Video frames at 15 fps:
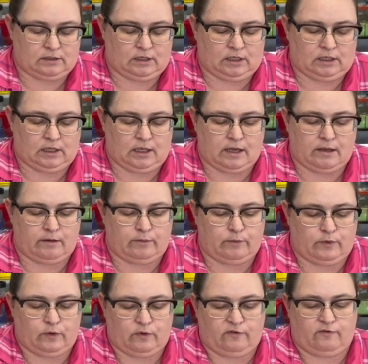club
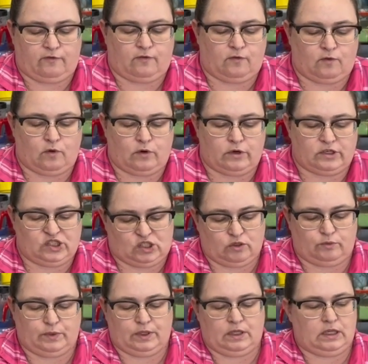for
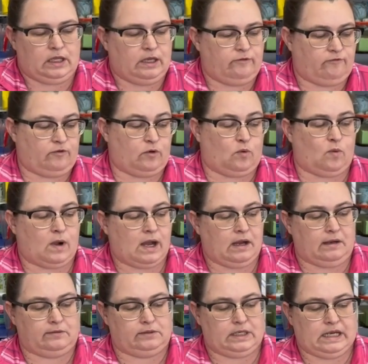Soap and Clay for a
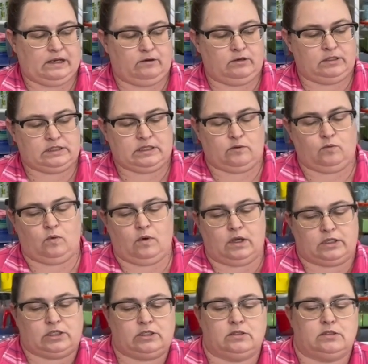while now, because I
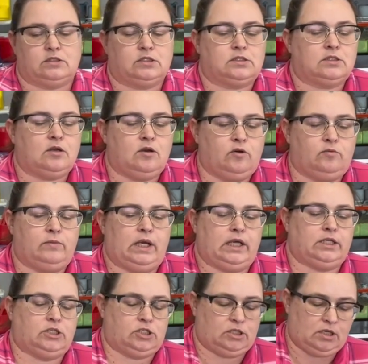watch it so
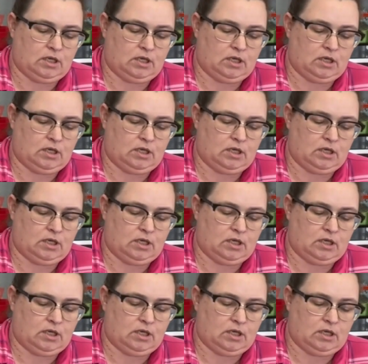much.